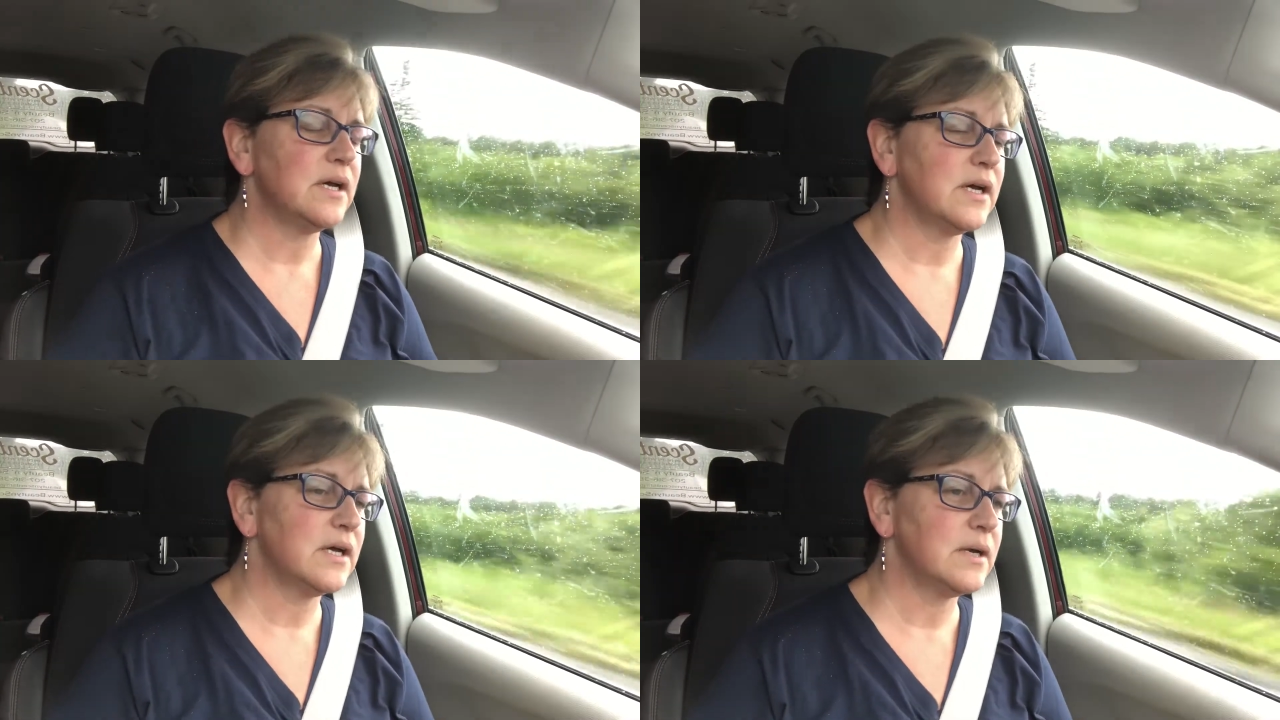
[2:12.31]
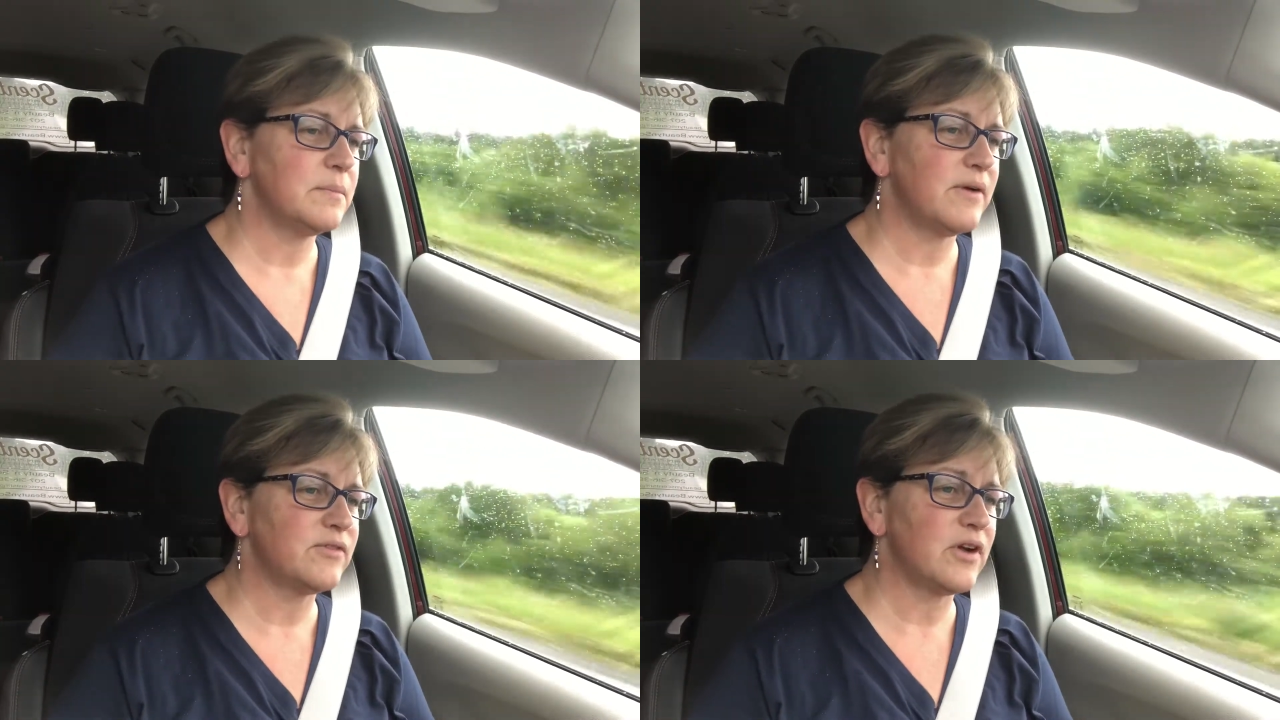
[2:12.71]

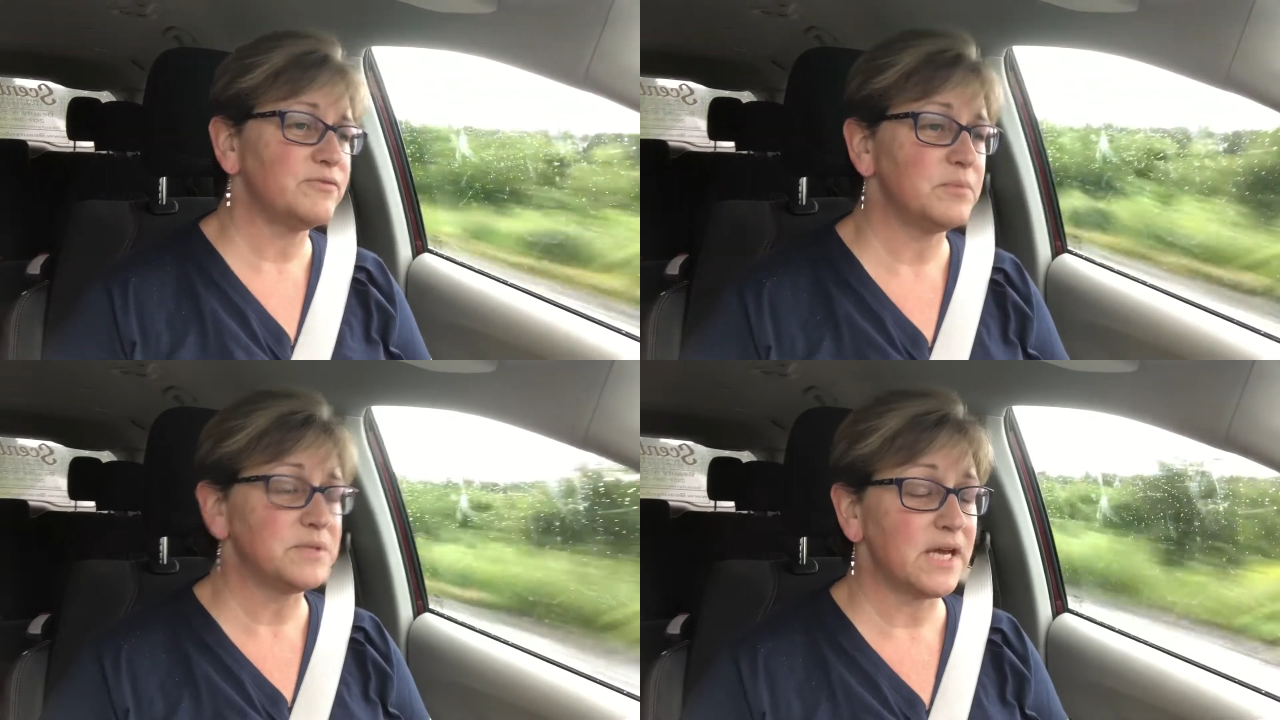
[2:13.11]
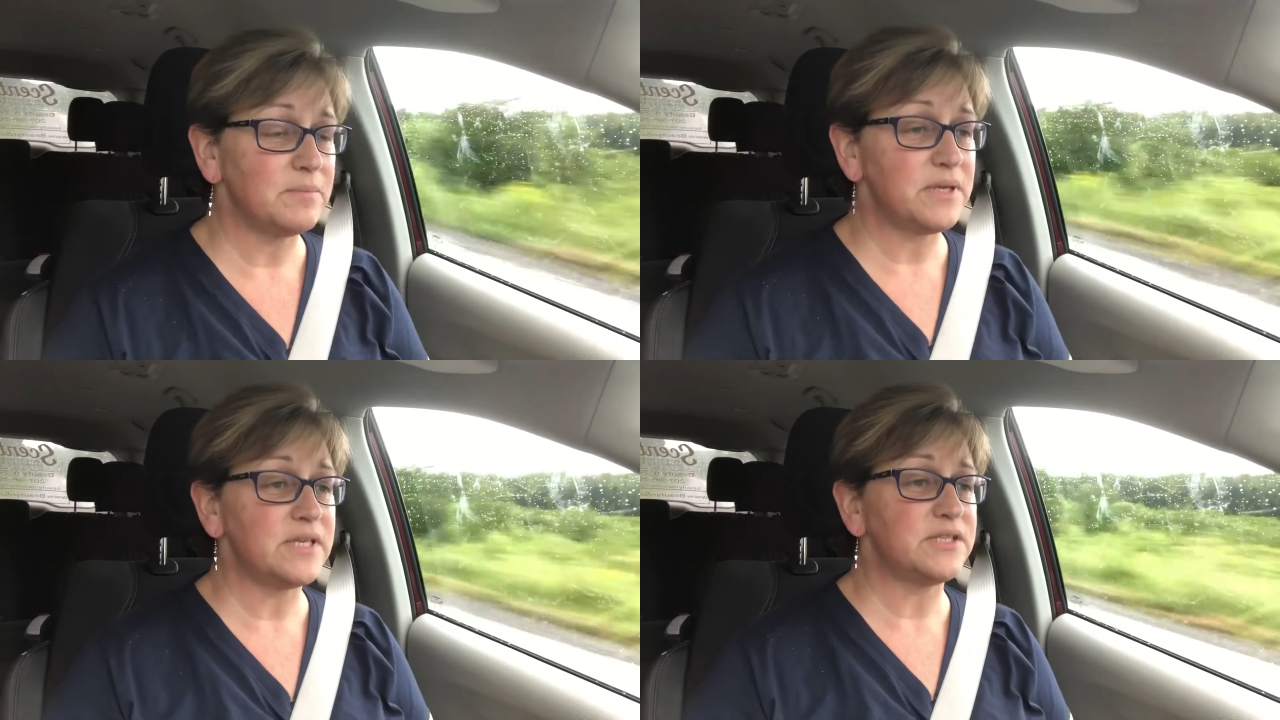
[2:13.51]
I've gone from
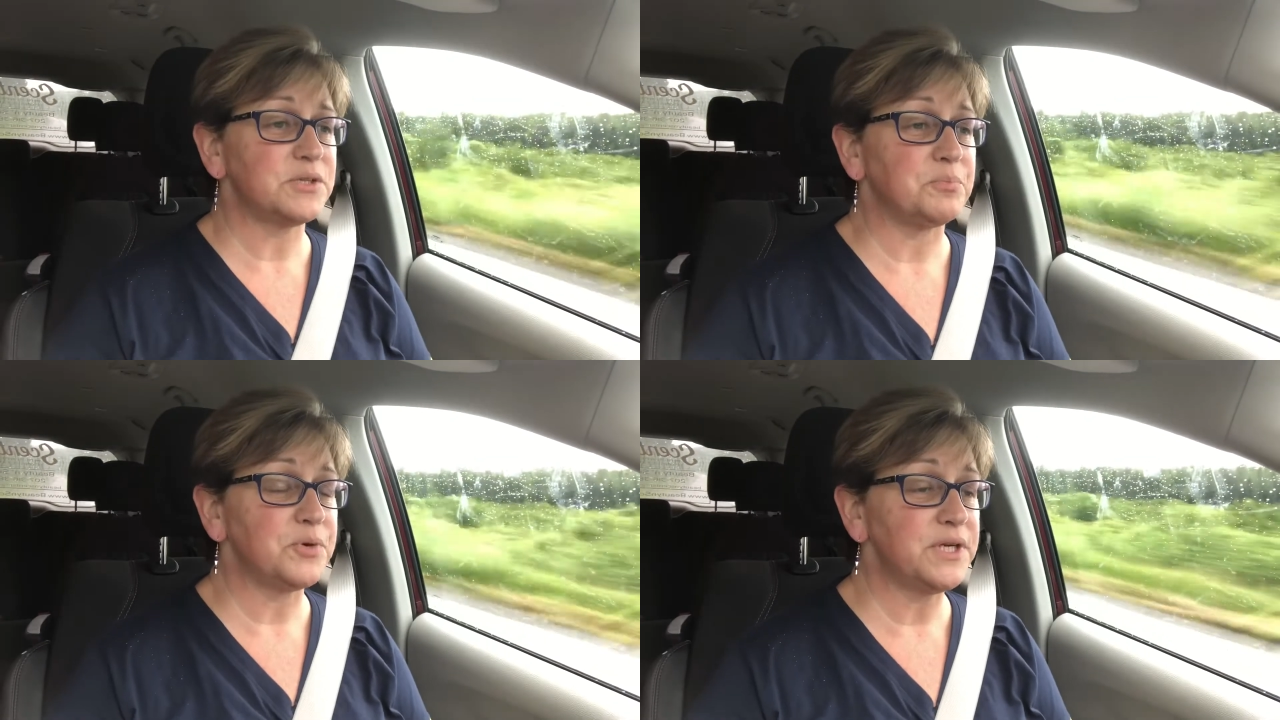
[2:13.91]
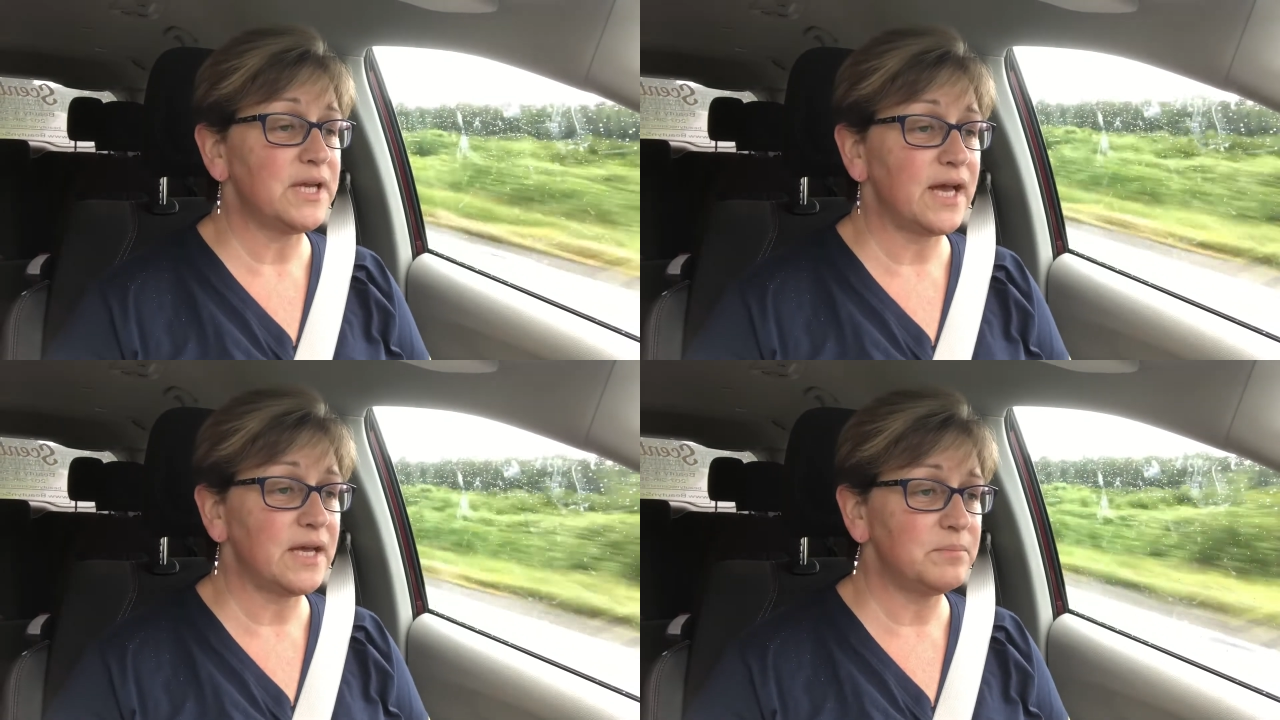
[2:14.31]
diabetes to
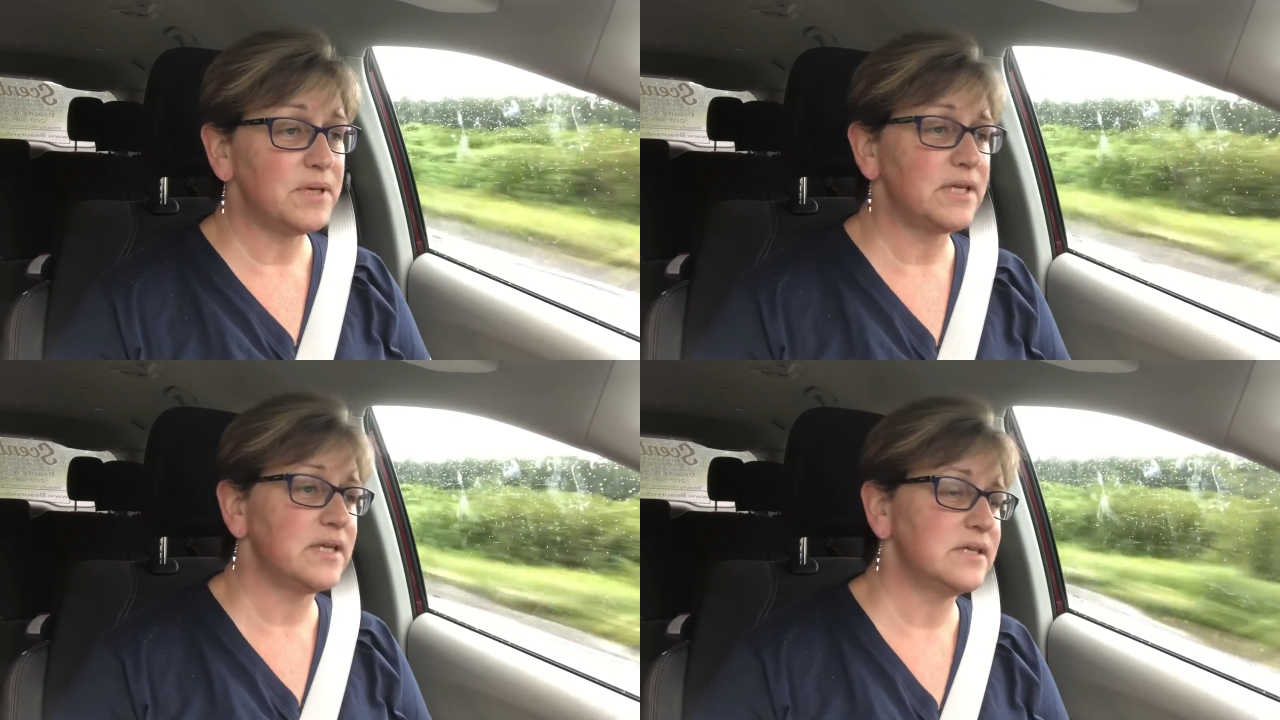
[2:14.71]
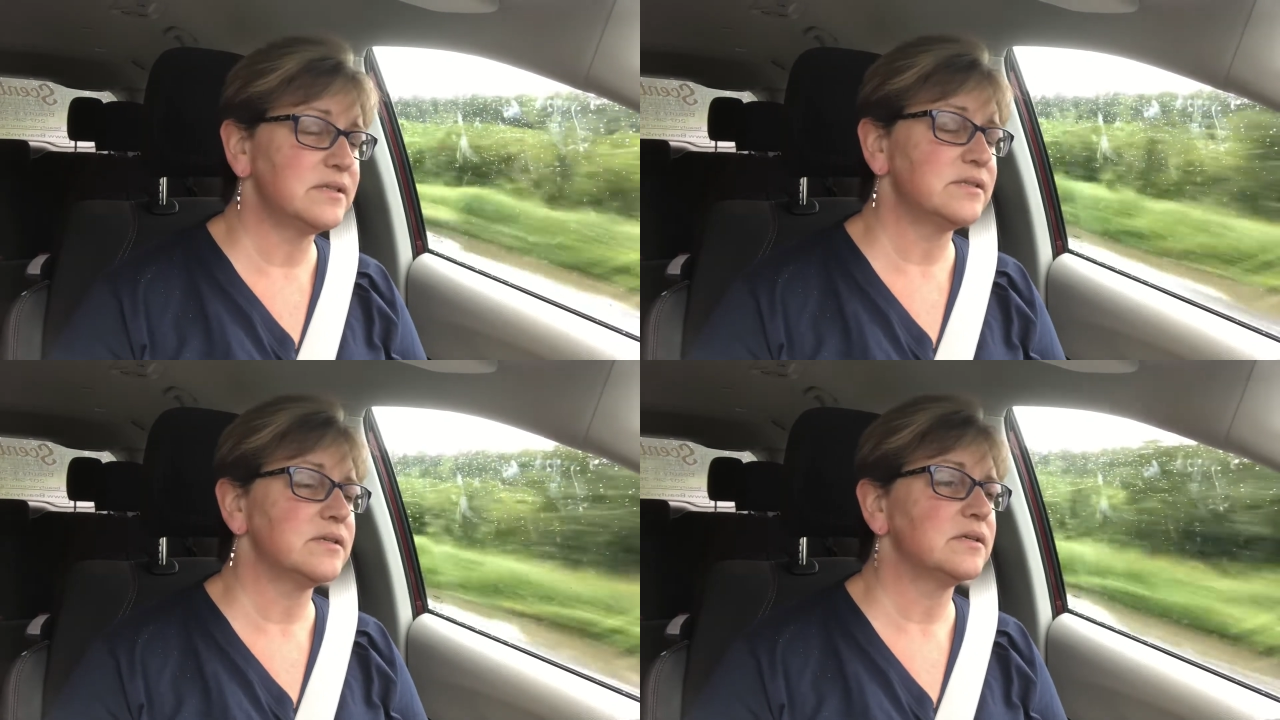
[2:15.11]

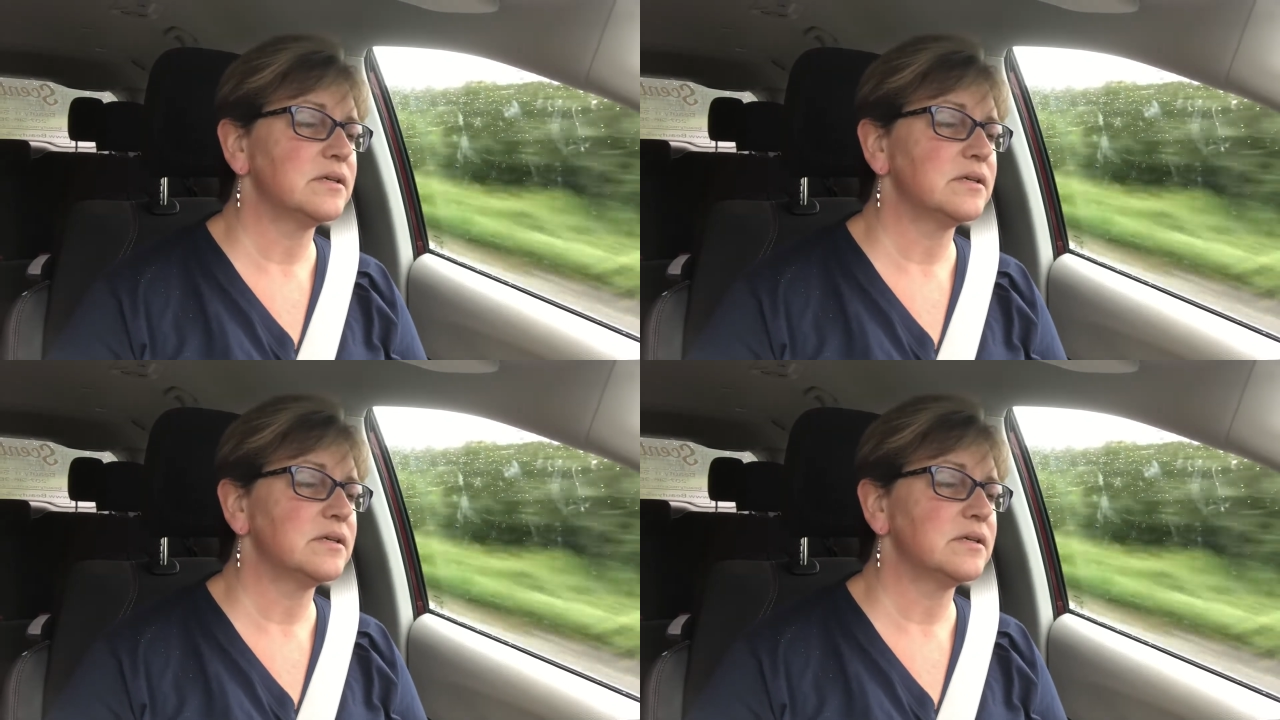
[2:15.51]
pre-diabetes.